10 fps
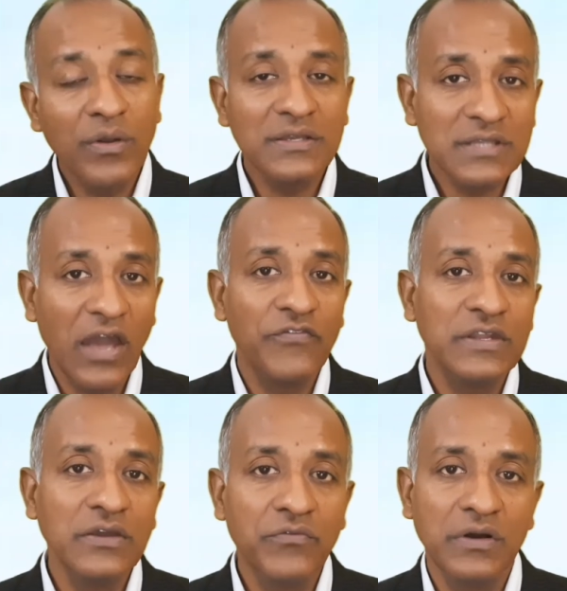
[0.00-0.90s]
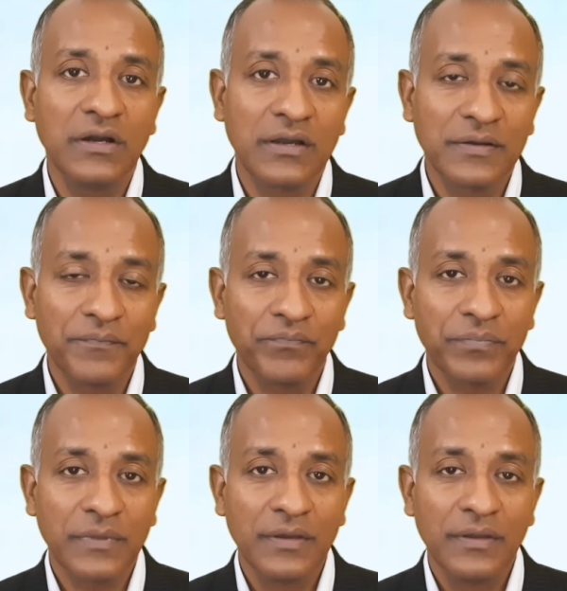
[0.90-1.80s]
does FTA work?
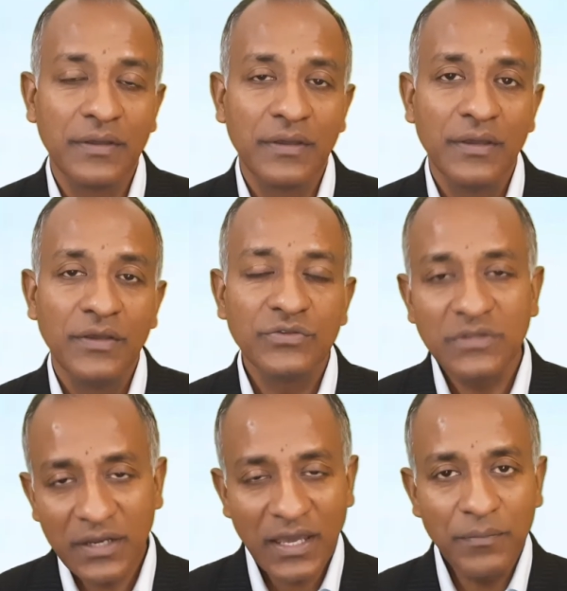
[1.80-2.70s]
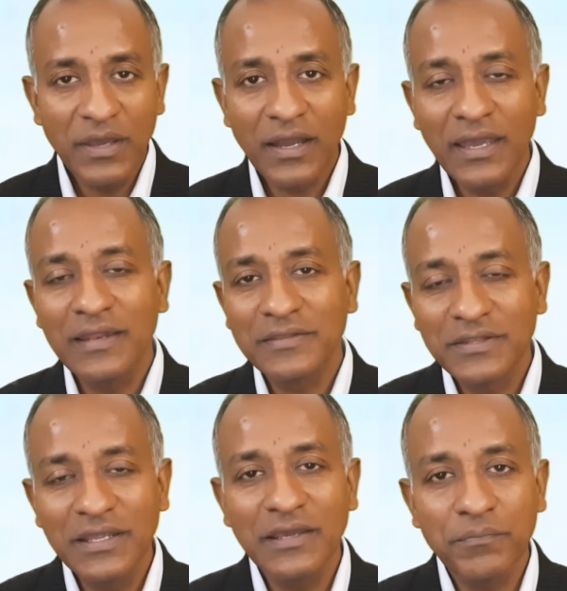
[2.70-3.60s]
So there can be again
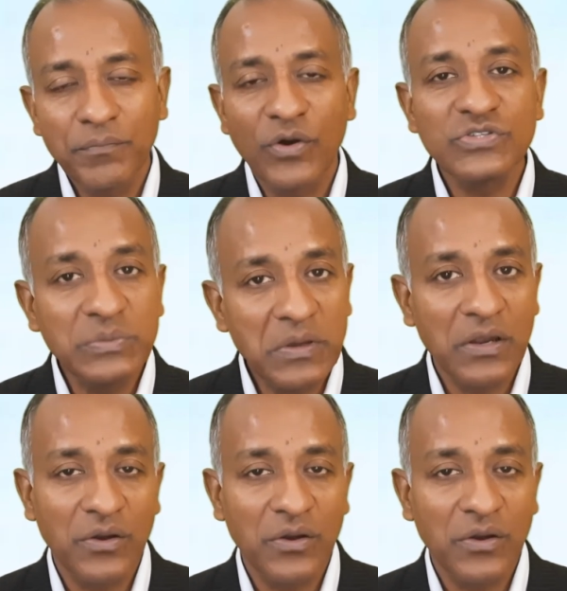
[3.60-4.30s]
three possible